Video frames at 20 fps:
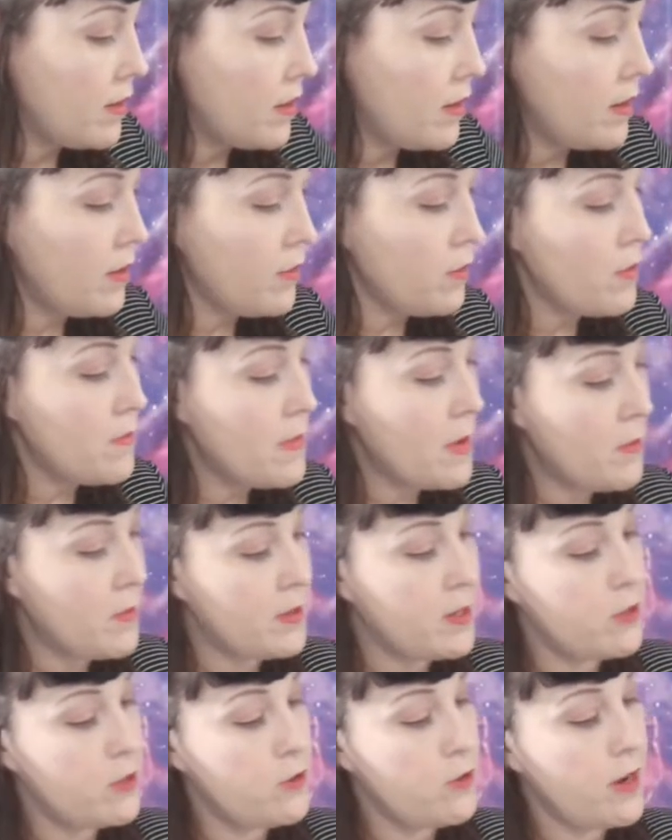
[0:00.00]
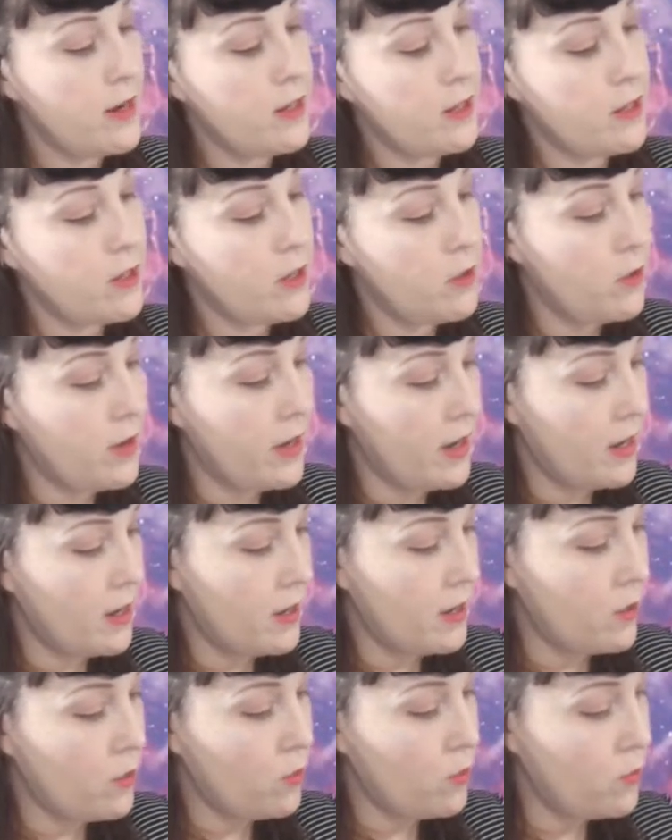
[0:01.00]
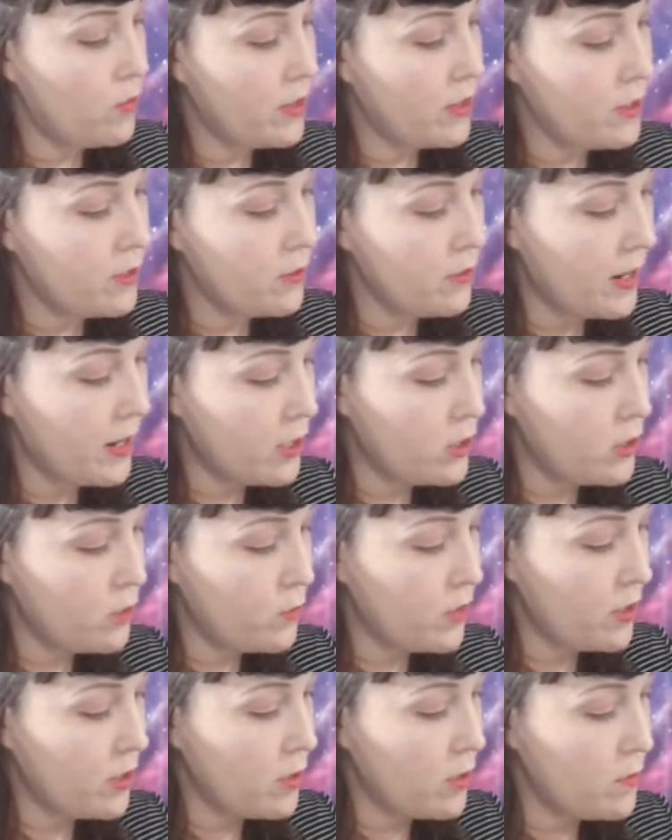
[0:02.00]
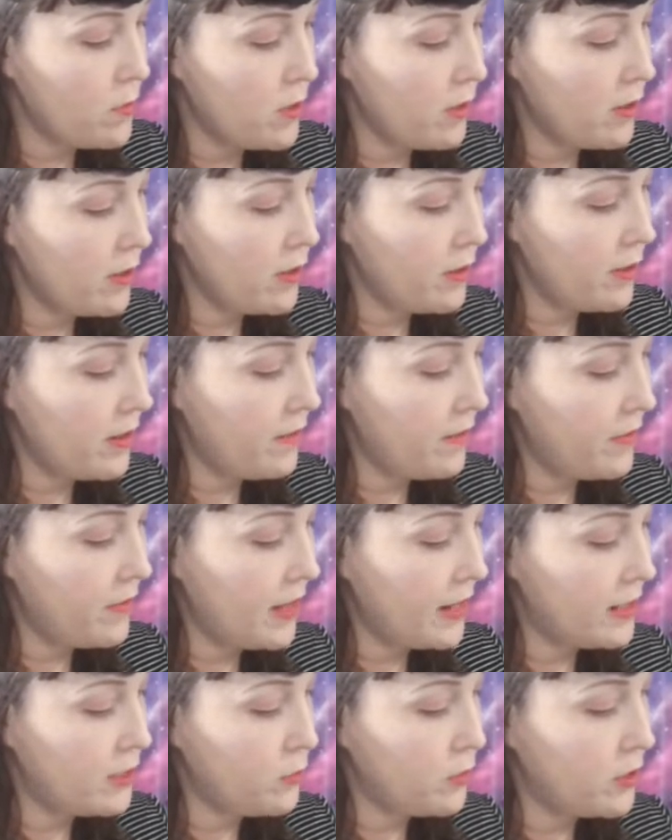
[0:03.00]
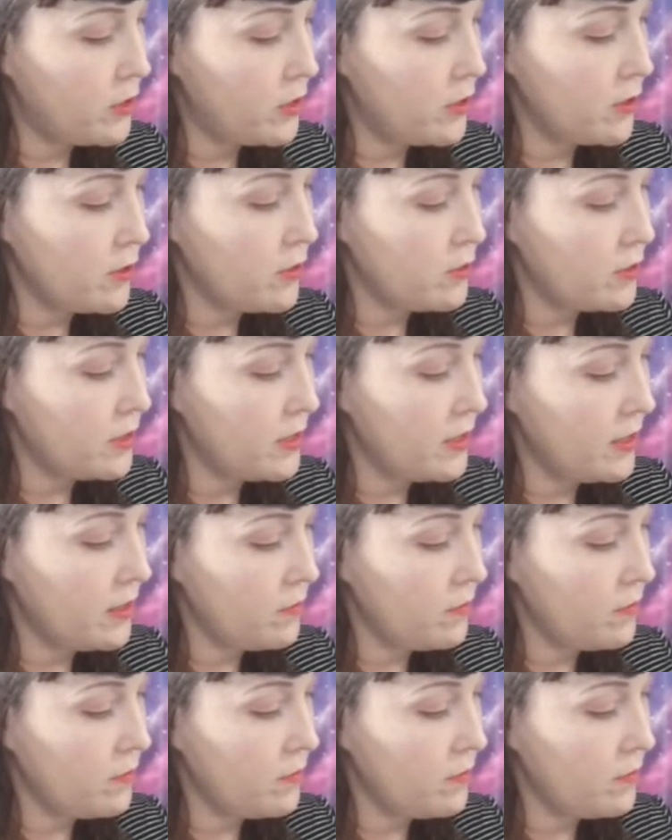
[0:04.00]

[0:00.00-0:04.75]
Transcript: Remember to try to go in one direction with your marker if that's what you're using.